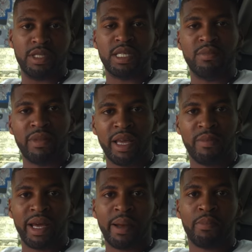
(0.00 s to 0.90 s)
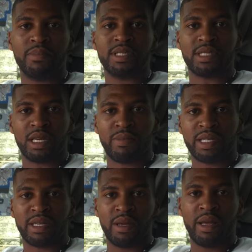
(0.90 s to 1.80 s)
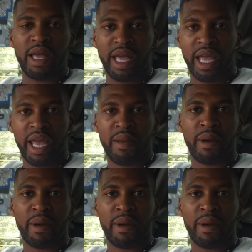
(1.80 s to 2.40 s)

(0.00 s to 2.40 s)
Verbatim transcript: You see, me, man, I stuck my head